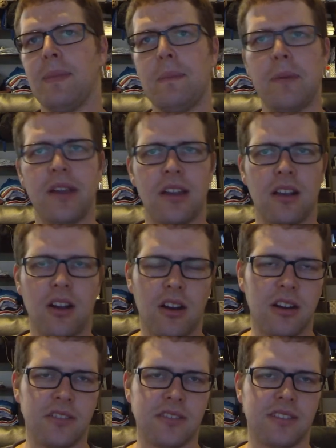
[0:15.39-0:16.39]
big in
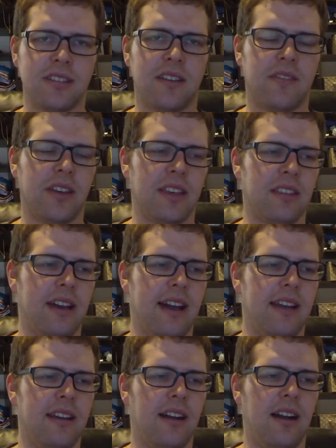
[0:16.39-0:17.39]
cars and stuff like
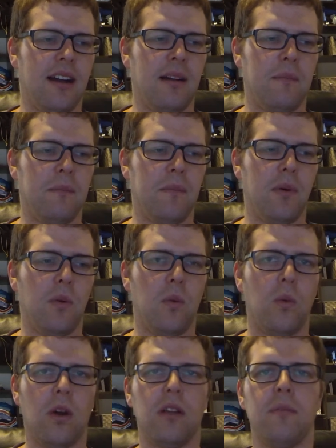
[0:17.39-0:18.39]
that.
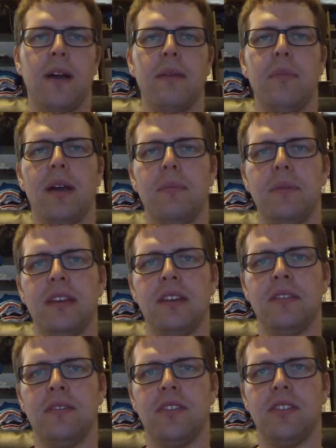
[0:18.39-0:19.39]
One of my pet
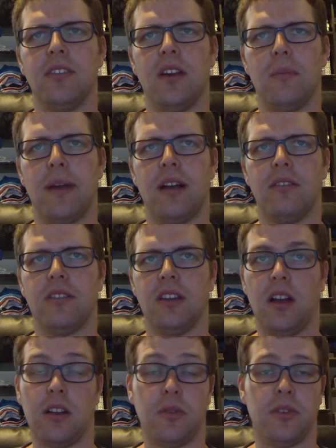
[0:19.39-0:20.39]
peeves about
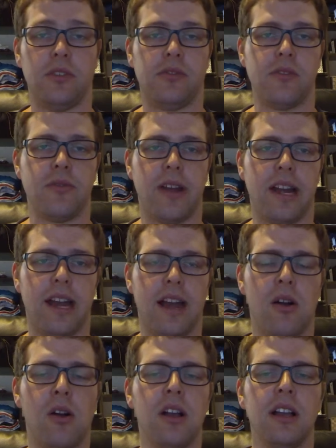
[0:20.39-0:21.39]
the auto industry right
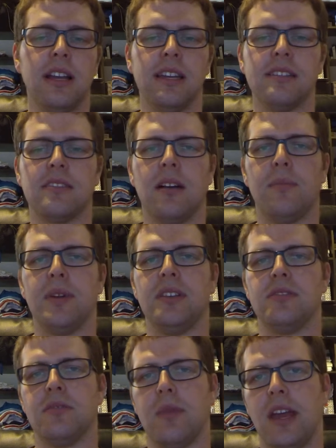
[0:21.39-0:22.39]
now is
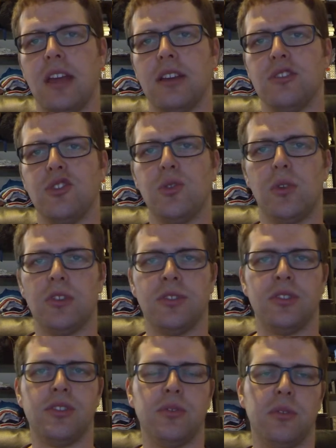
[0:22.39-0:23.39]
companies are making
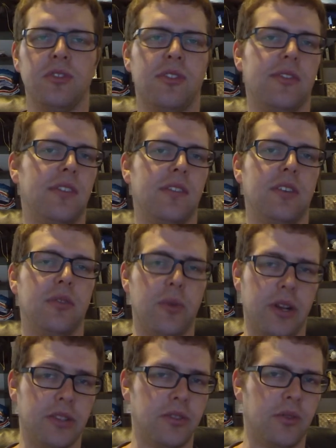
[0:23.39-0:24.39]
200, 250,
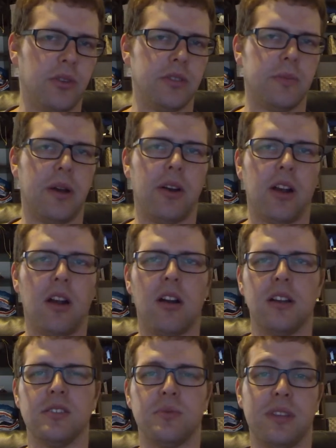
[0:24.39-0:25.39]
300 horsepower
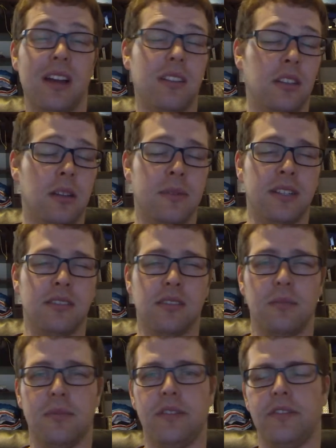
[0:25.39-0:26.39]
cars without a limited
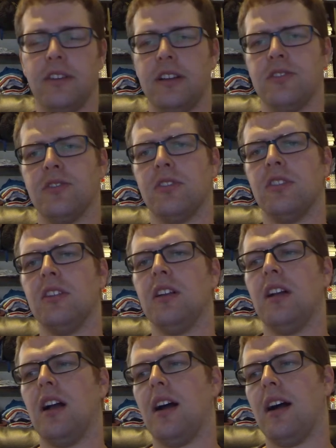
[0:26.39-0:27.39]
slip differential.
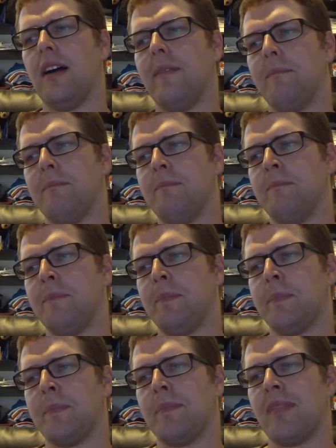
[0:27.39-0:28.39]
Um,
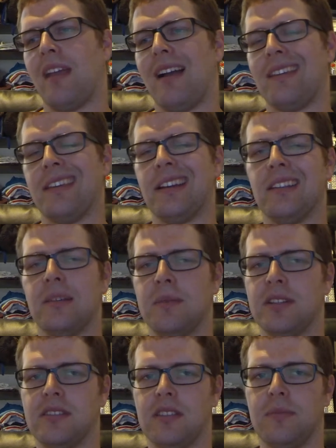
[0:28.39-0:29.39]
I think a
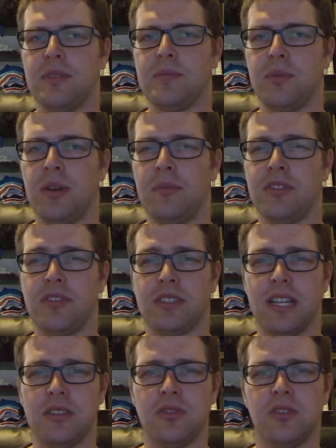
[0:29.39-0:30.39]
limited slip is pretty much
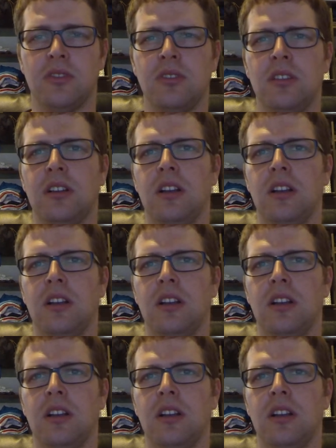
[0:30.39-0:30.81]
essential.